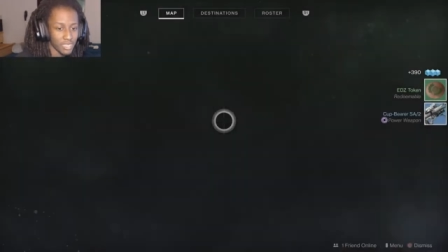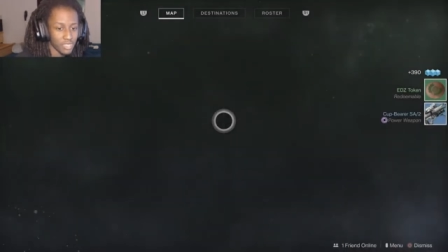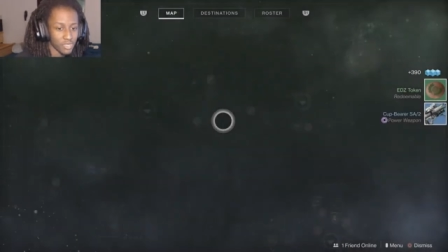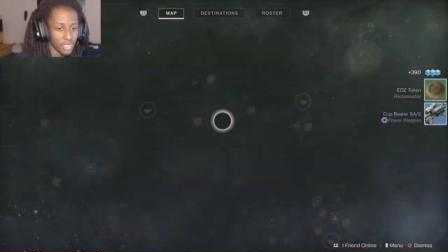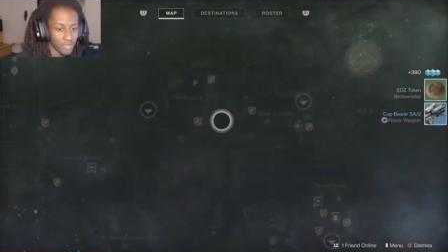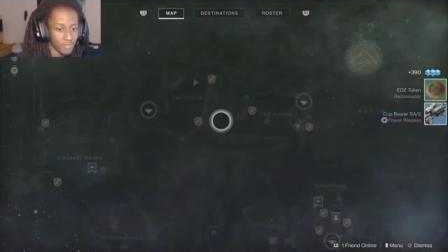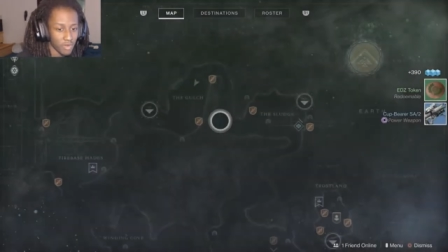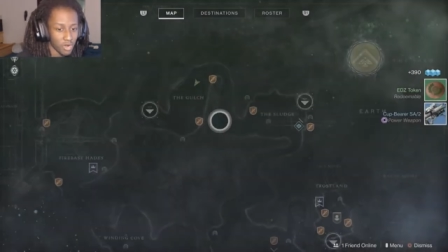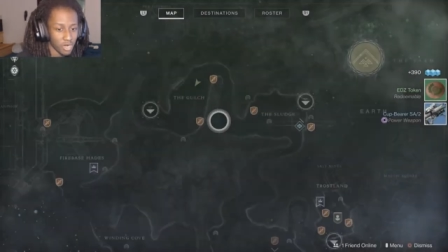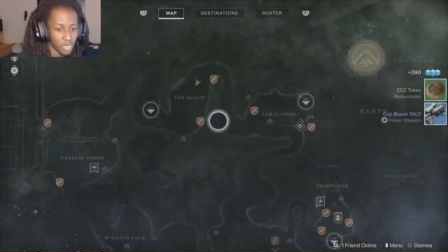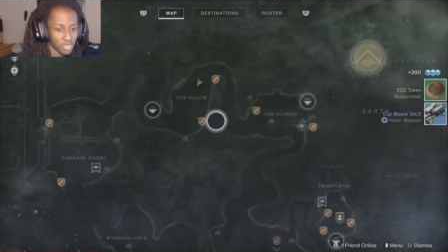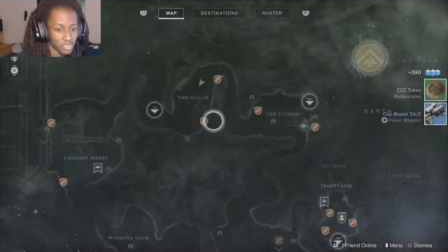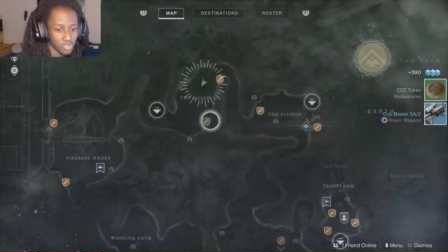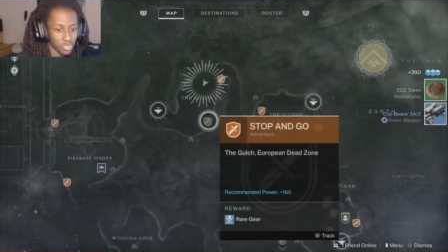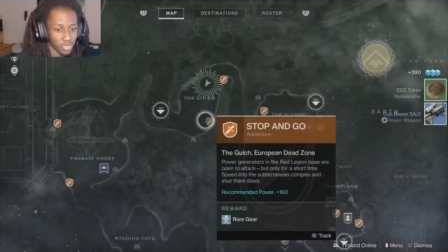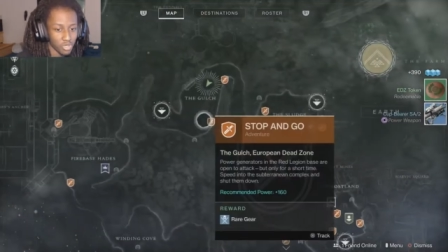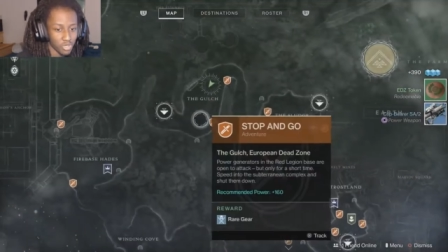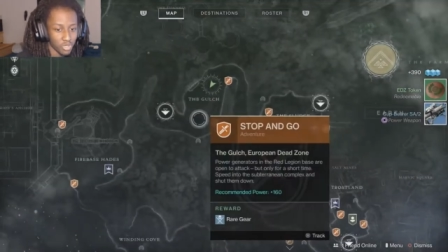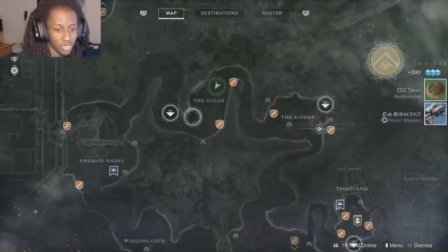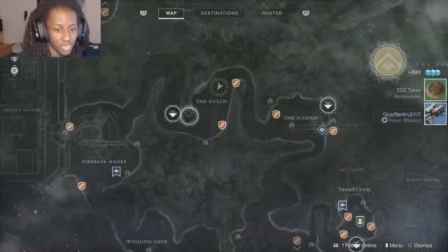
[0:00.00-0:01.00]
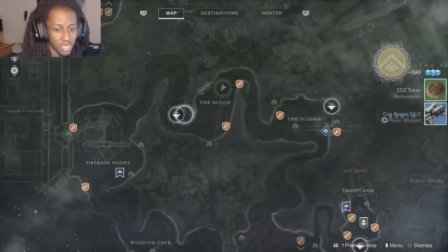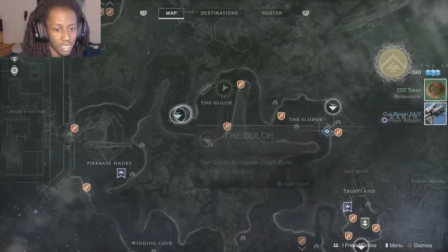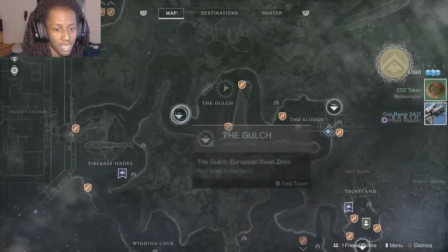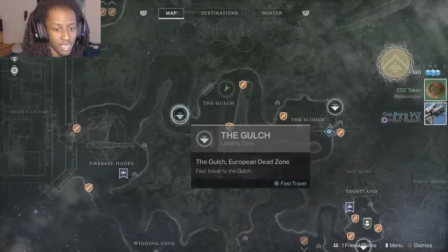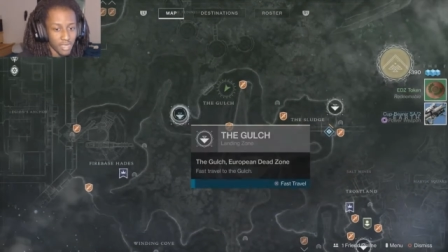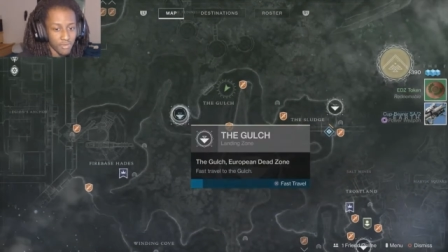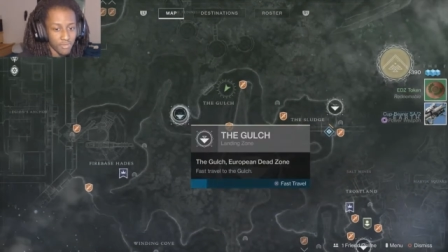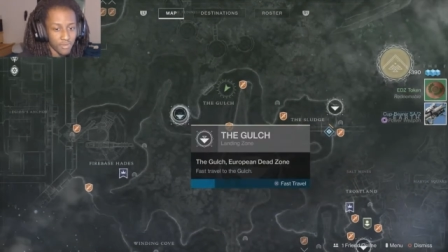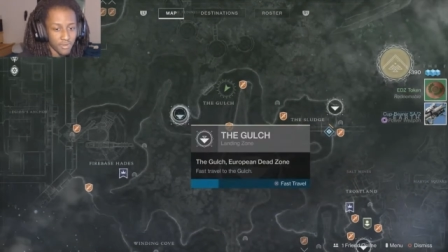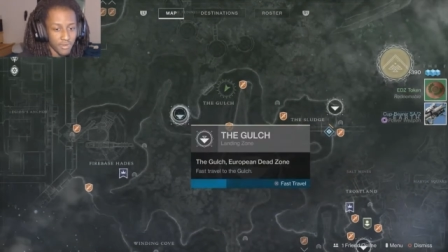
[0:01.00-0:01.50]
You have Arc Soul.
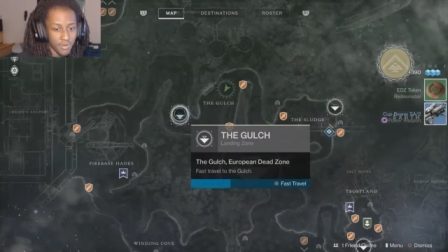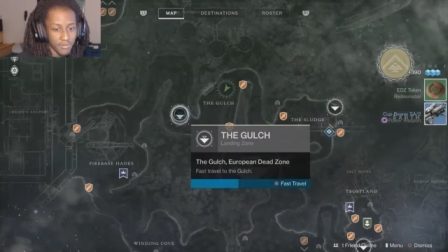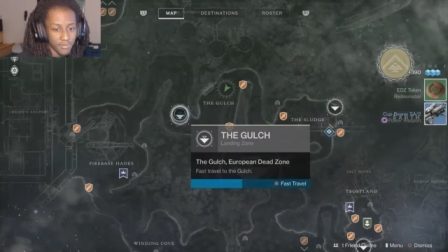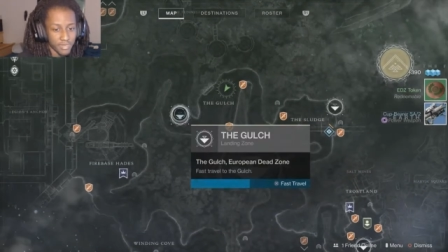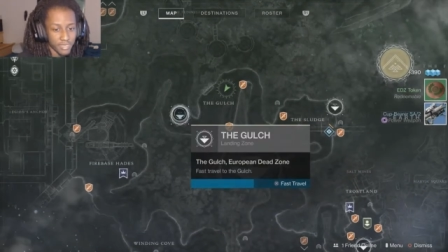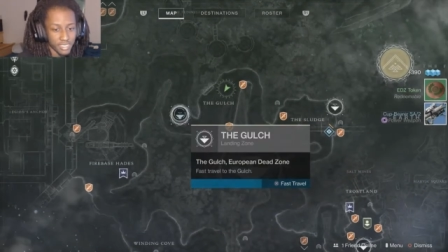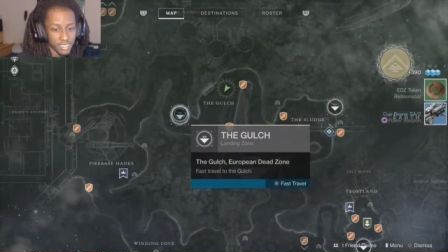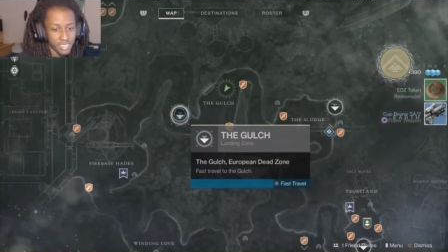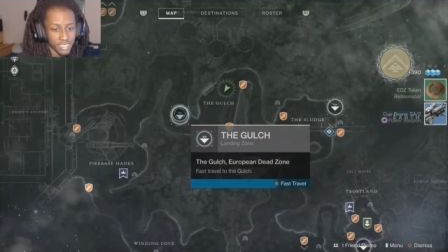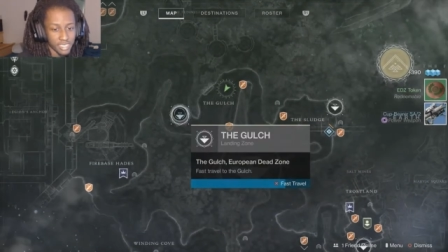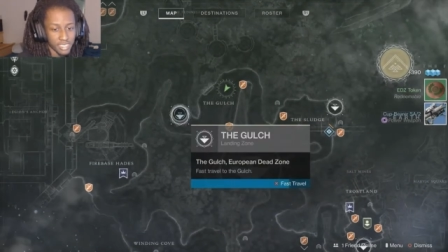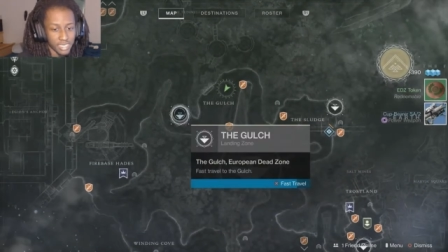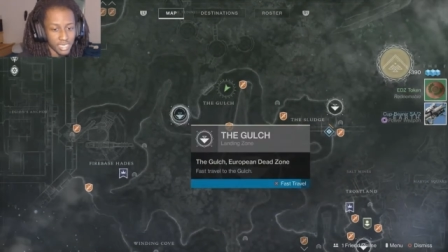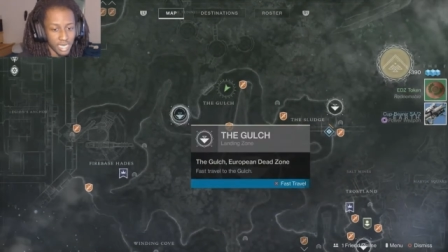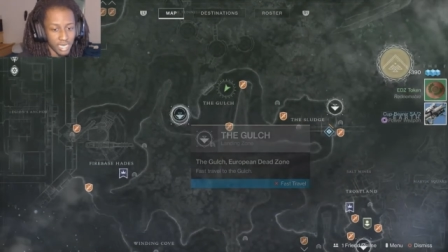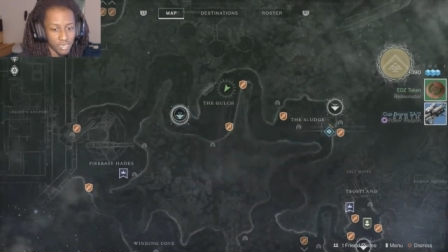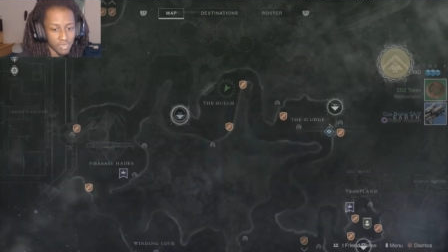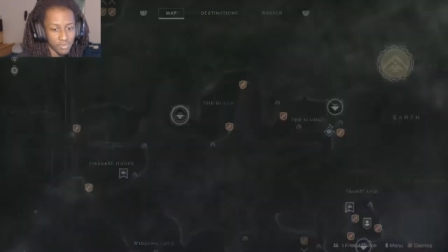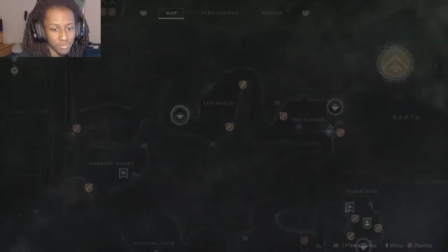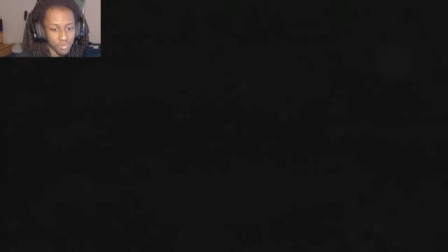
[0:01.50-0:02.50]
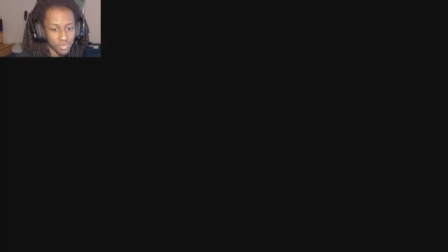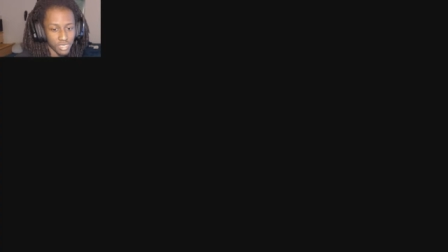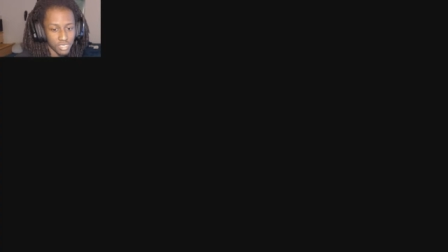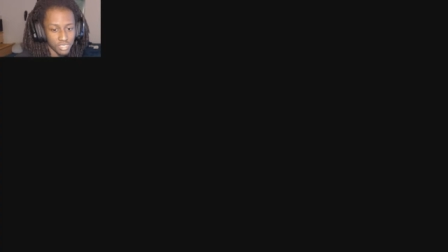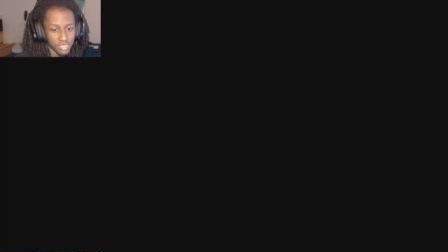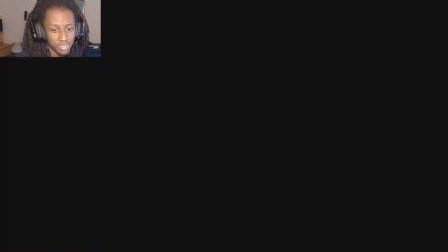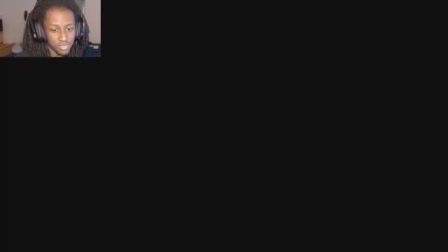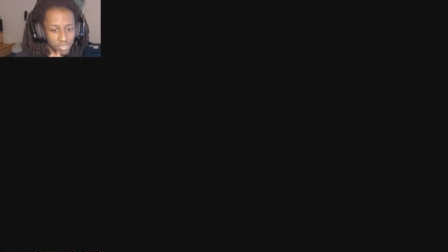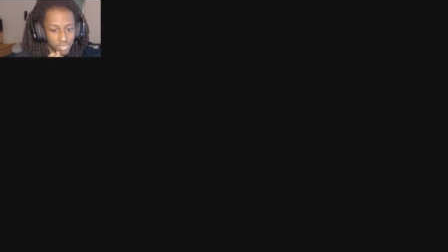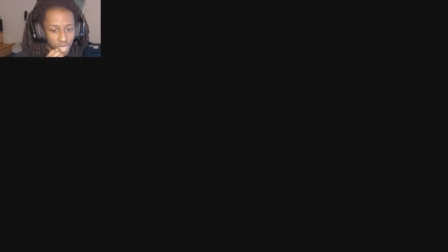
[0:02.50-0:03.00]
Rift ability now
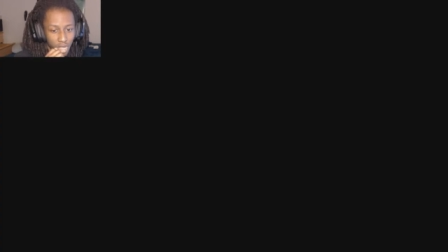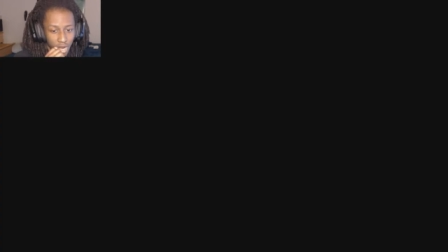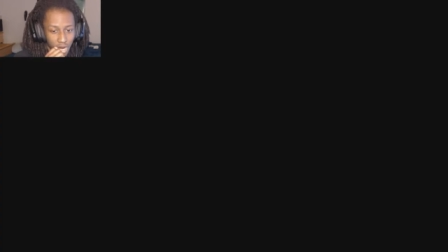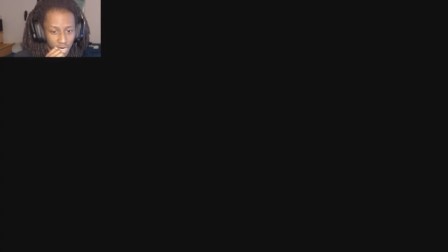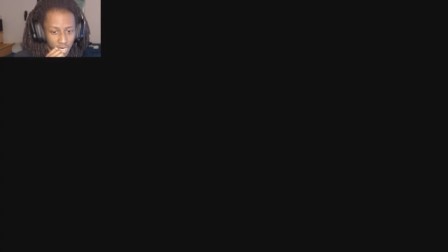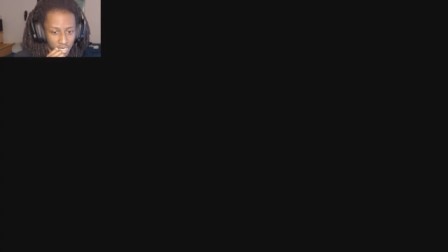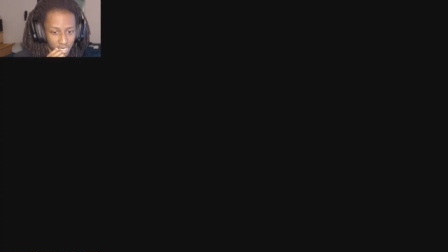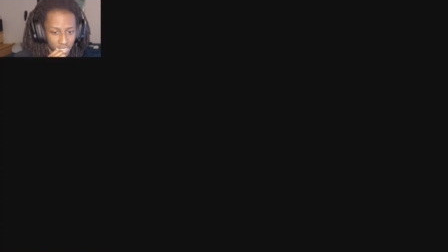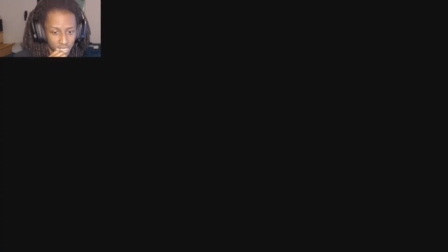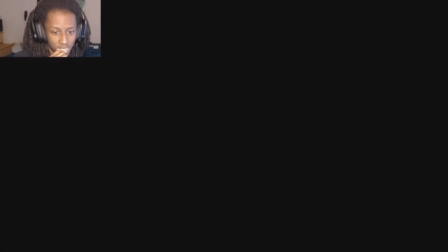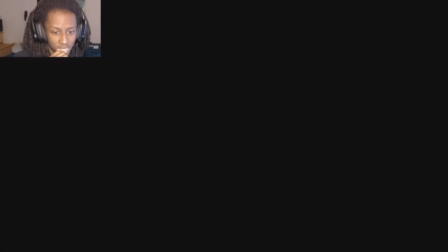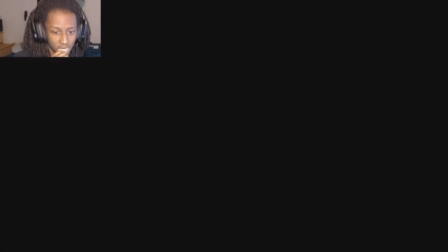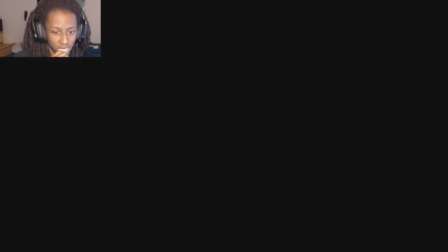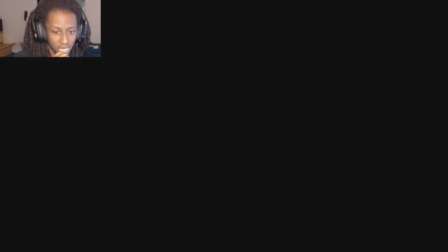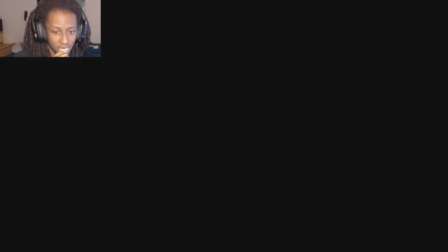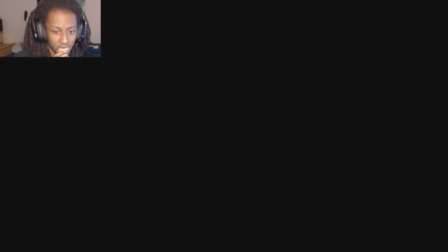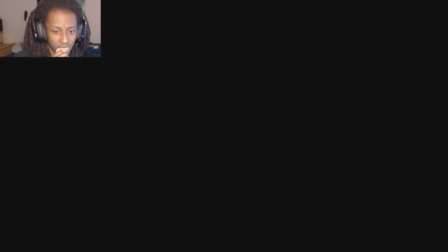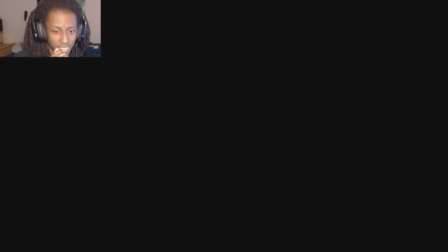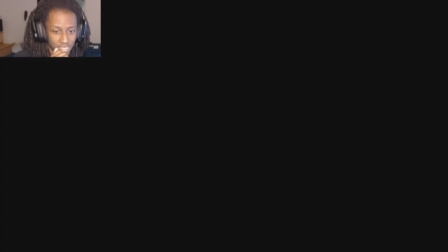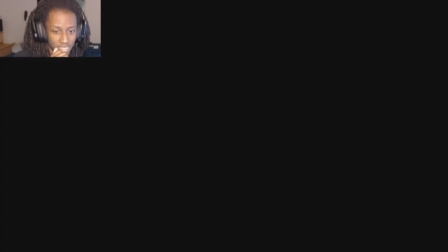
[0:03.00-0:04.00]
grants you an Arc uh,